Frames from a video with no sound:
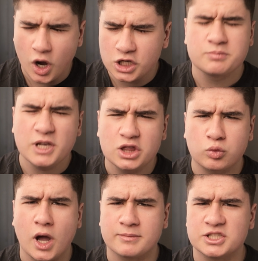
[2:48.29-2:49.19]
watch Meet the
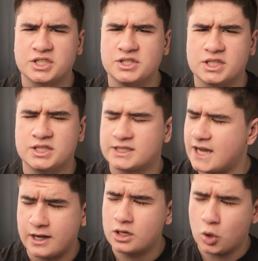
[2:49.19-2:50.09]
Robinsons
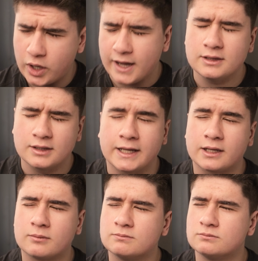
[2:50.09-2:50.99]
instead, okay?
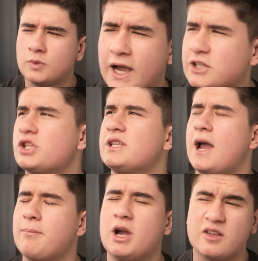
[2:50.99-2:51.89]
Like, actually,
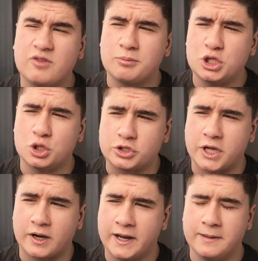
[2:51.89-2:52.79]
that might even be too
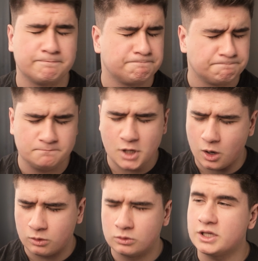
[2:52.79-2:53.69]
scary.
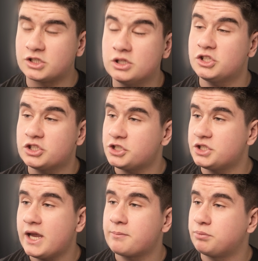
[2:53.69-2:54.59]
No, let's
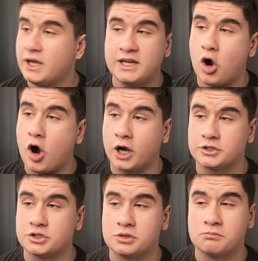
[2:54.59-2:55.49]
just like play
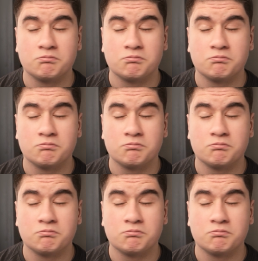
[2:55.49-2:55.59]
cards. So